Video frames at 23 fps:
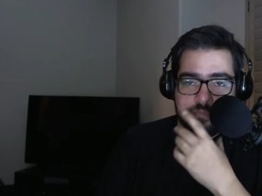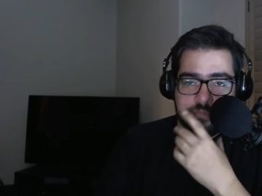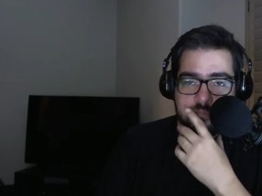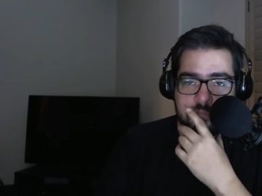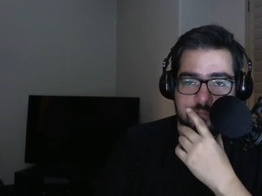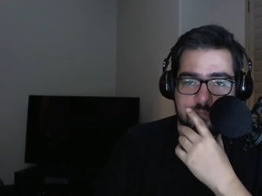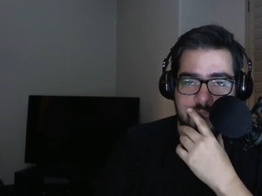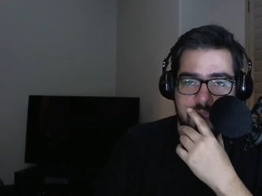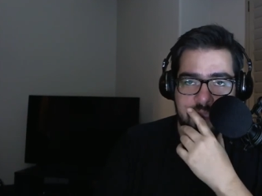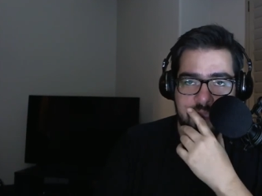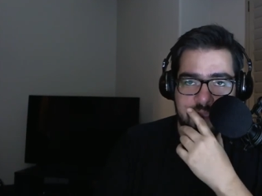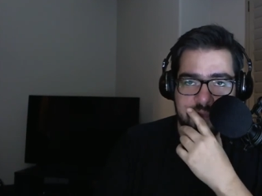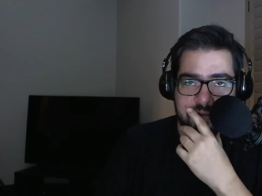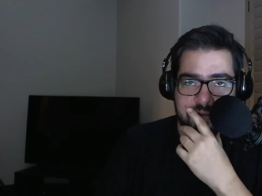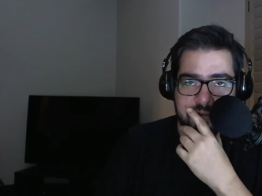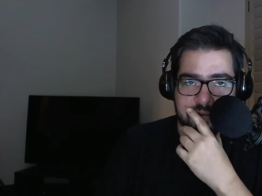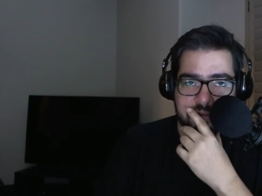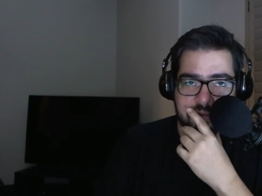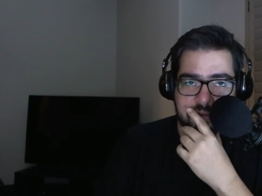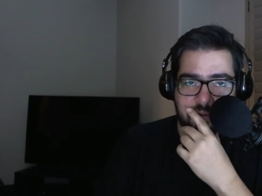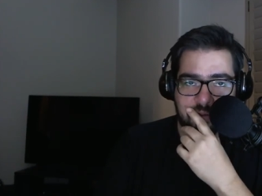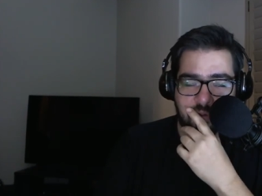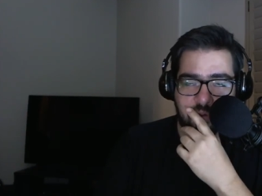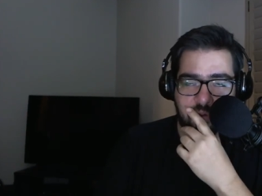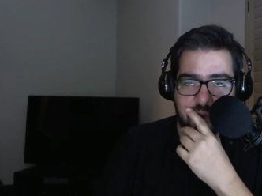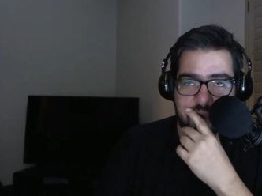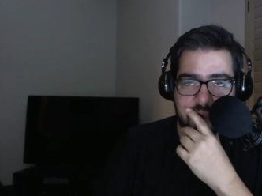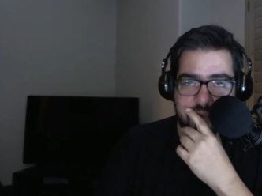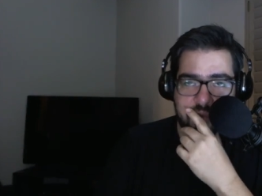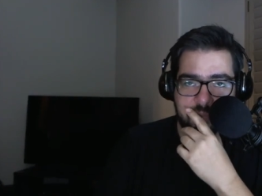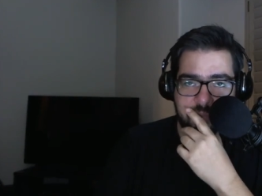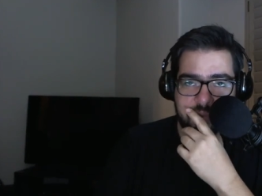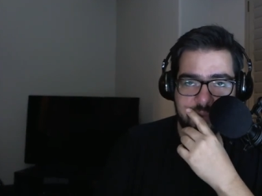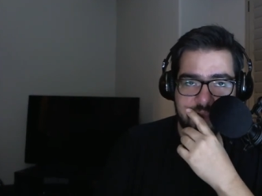And a
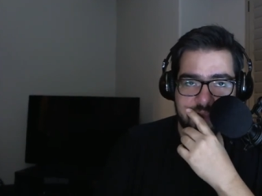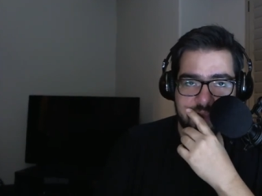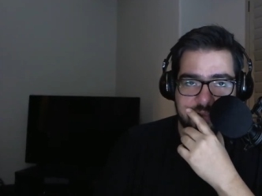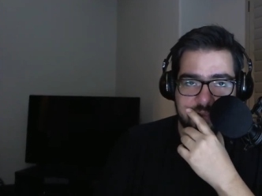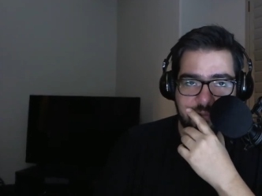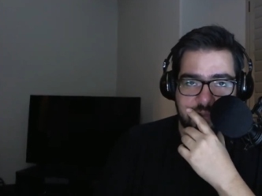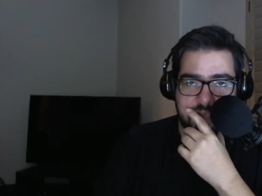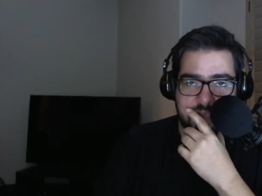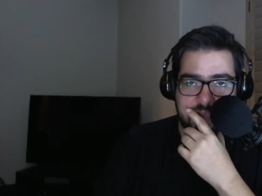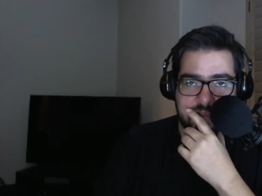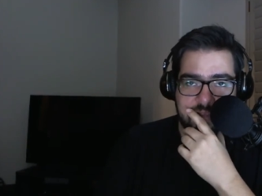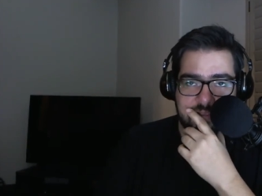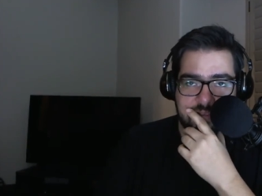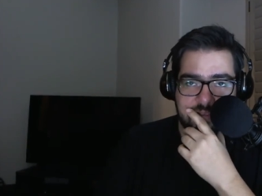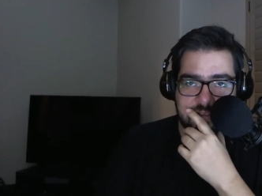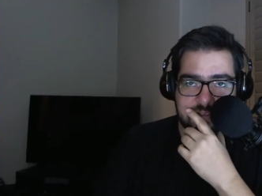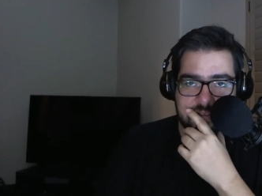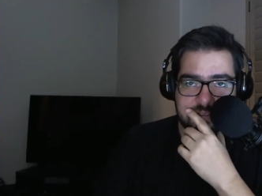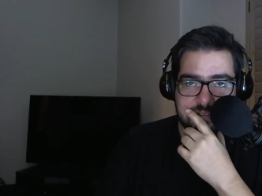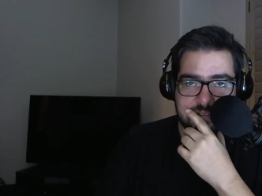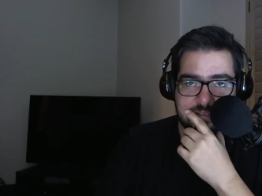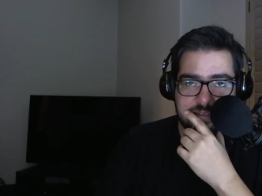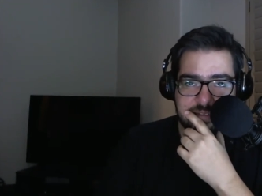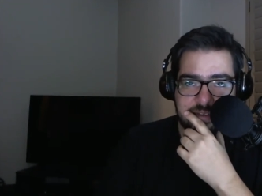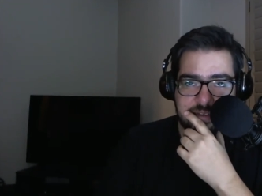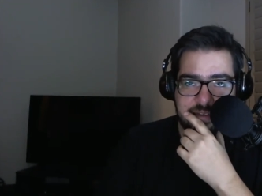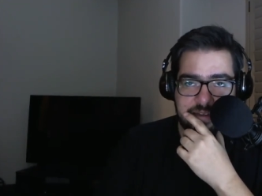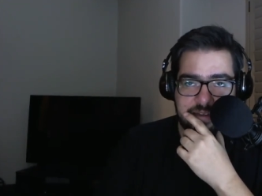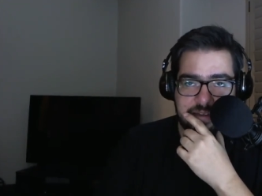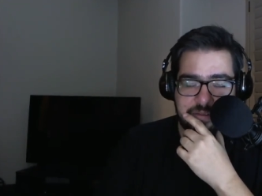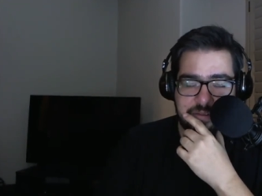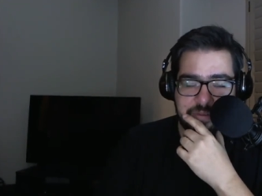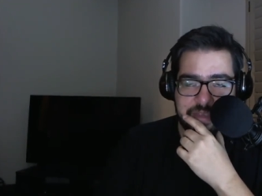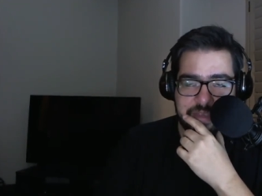while back we had this,
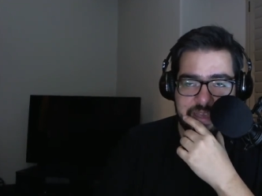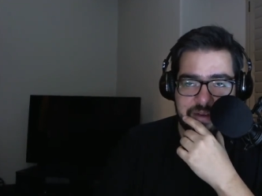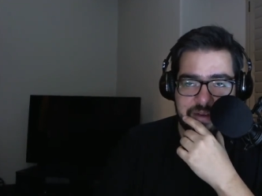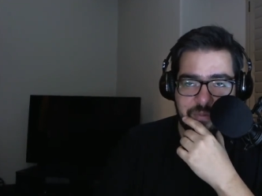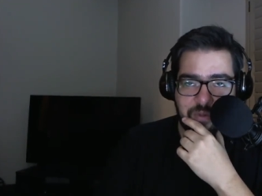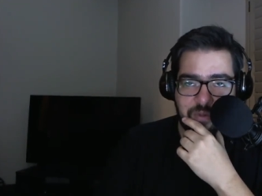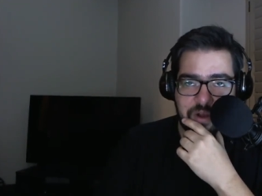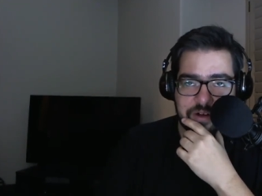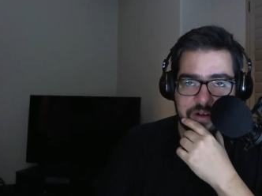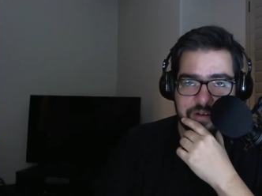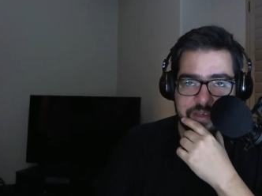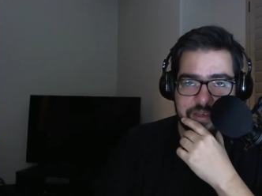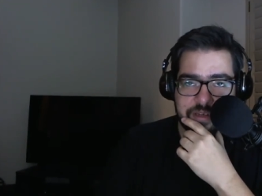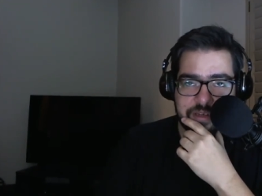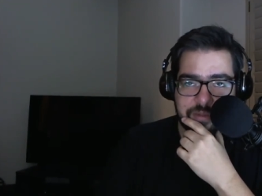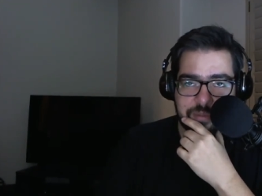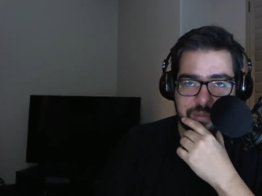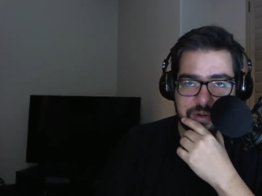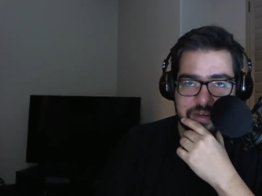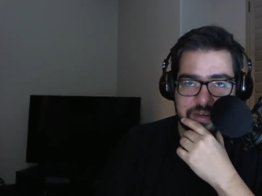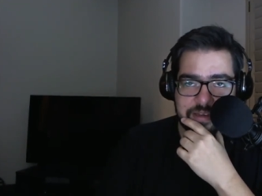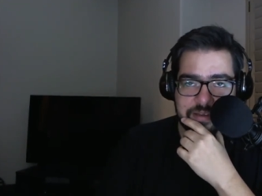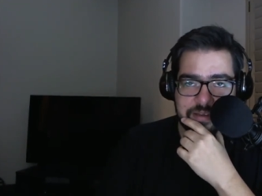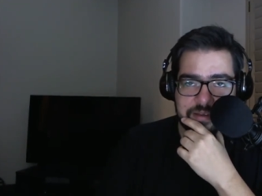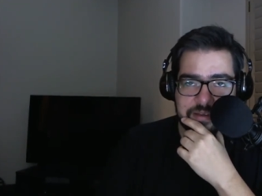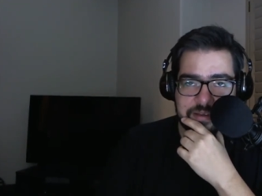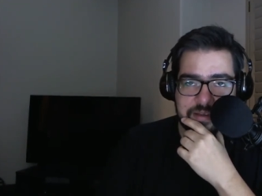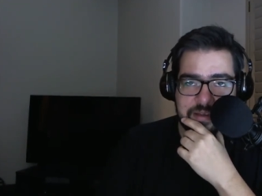uh, we had a water heater break,